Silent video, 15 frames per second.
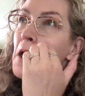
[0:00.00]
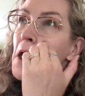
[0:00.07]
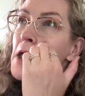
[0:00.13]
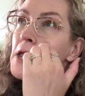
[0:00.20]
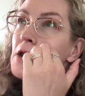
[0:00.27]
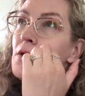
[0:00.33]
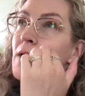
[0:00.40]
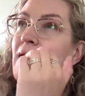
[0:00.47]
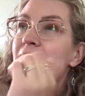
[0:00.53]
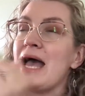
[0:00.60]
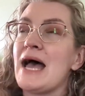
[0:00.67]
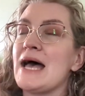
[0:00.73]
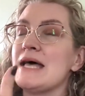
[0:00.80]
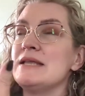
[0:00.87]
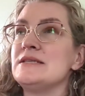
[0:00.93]
you know, I
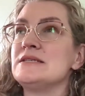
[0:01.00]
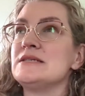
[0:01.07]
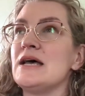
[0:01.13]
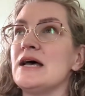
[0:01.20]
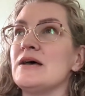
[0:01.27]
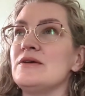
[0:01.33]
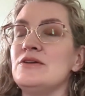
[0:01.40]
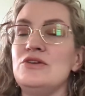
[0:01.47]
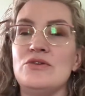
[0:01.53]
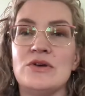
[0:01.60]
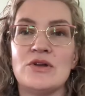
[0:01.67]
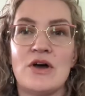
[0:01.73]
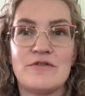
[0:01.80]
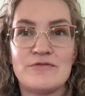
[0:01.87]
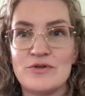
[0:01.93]
had, uh, you
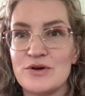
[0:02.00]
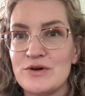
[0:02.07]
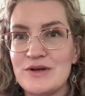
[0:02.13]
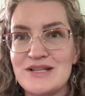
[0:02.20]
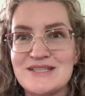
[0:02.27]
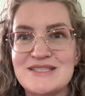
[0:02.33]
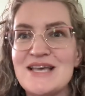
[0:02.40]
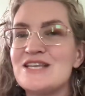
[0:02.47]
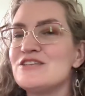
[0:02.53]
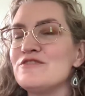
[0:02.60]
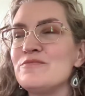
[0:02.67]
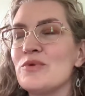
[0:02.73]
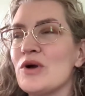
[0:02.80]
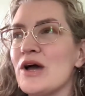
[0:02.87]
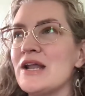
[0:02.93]
can offer
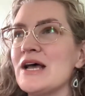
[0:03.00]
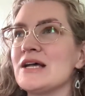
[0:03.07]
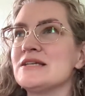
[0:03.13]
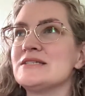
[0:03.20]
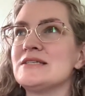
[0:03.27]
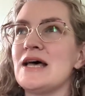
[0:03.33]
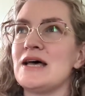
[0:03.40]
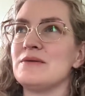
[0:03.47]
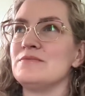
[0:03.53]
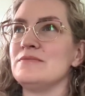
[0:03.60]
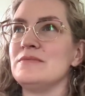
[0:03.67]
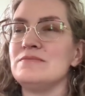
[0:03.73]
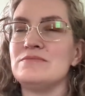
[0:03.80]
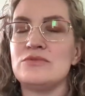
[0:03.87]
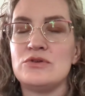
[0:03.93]
incentive products,
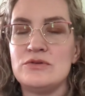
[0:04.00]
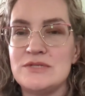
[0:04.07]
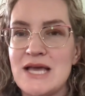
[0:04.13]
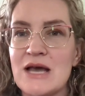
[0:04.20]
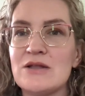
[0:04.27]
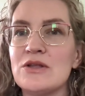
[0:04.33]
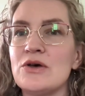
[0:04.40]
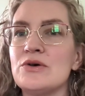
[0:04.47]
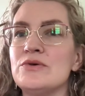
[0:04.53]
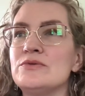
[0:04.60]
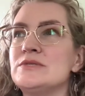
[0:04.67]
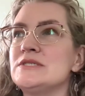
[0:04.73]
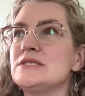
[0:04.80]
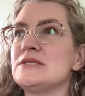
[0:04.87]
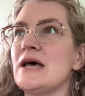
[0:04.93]
um,
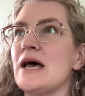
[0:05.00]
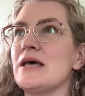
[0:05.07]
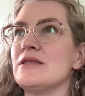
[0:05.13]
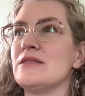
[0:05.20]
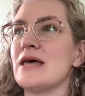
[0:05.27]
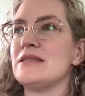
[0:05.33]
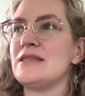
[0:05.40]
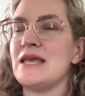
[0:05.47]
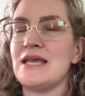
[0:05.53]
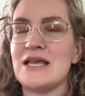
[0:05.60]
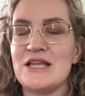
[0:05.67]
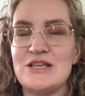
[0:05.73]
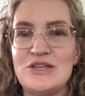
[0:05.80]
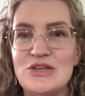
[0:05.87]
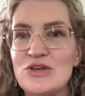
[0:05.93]
downloads uh, that they
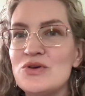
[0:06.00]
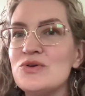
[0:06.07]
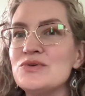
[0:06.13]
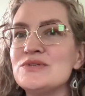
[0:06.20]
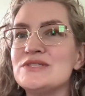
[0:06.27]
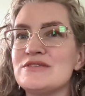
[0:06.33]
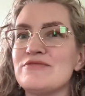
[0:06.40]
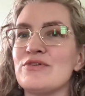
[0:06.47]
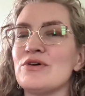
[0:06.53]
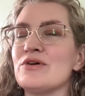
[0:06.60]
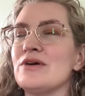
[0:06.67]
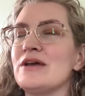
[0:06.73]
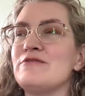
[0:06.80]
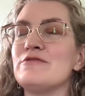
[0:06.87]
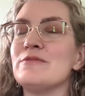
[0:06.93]
can use
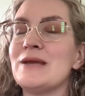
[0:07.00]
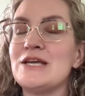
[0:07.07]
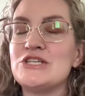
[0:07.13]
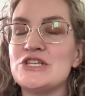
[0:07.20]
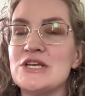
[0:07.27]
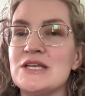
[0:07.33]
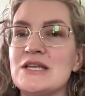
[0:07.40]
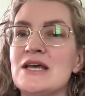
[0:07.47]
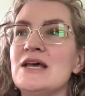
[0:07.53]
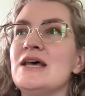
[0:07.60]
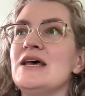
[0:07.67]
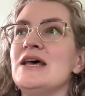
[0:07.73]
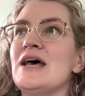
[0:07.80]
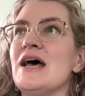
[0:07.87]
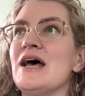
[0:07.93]
for information
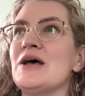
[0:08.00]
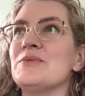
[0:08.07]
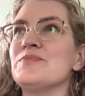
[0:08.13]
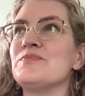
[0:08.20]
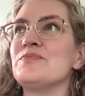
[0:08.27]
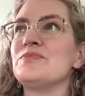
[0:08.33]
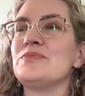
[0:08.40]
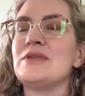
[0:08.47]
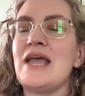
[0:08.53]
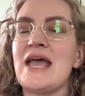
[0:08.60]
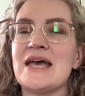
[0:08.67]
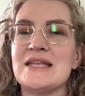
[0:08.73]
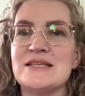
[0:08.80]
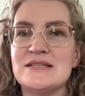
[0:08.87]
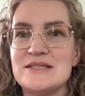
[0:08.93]
um,
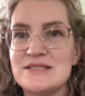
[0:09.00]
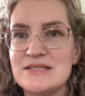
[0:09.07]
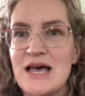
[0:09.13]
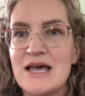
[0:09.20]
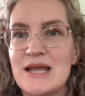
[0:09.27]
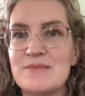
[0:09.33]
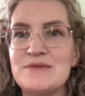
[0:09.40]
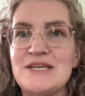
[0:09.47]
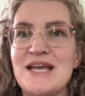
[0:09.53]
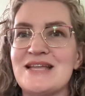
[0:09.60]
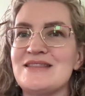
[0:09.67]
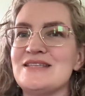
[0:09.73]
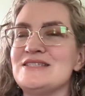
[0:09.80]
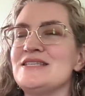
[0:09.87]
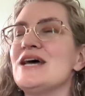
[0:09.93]
and sign up to
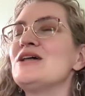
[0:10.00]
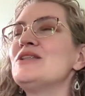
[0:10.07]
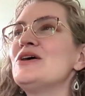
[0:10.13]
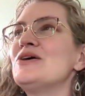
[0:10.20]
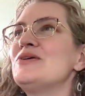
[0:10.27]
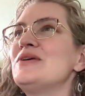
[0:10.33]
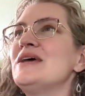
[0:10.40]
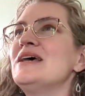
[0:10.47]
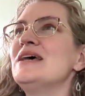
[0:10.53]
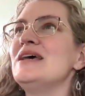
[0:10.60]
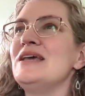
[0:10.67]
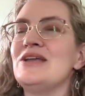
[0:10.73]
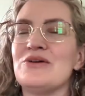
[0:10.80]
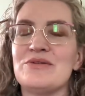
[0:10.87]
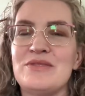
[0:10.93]
get this download,
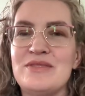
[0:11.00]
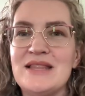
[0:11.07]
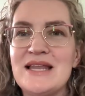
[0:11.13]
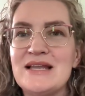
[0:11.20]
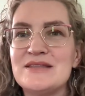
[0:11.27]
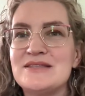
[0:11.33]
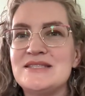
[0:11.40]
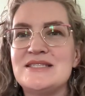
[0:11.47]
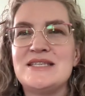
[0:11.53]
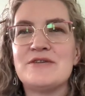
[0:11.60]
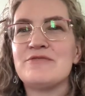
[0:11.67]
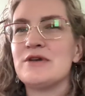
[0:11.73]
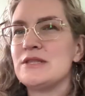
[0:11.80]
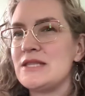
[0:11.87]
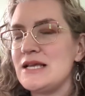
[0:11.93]
you know, little
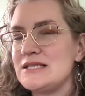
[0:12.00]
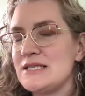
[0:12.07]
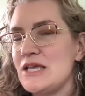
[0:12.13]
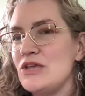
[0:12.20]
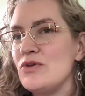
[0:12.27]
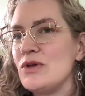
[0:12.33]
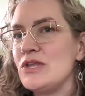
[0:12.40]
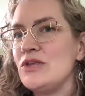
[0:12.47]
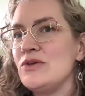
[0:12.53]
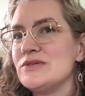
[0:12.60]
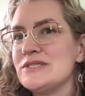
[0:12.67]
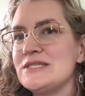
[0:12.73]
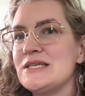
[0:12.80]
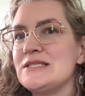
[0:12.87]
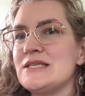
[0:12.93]
different things that you can use
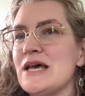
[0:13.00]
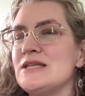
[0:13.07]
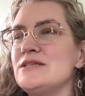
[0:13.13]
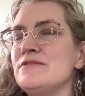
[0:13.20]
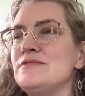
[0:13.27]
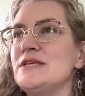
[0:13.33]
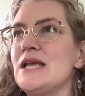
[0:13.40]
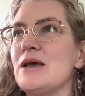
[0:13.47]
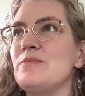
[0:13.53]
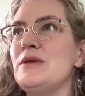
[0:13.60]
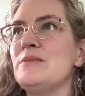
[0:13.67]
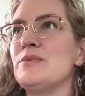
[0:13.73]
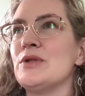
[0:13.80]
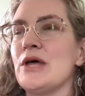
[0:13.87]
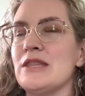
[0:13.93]
as incentive to get
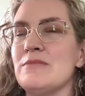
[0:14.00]
people on